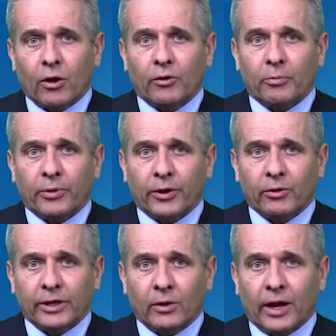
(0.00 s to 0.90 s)
to call the
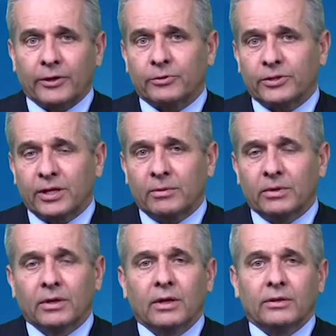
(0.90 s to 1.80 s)
paralegal on your
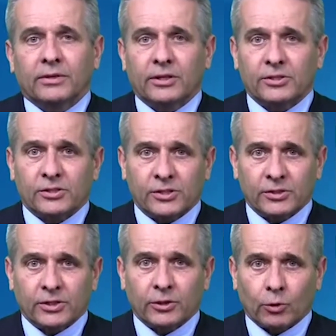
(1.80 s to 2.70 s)
team that is
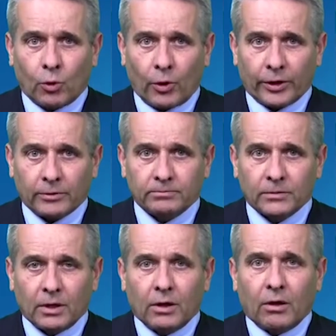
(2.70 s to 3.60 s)
assisting your lawyer.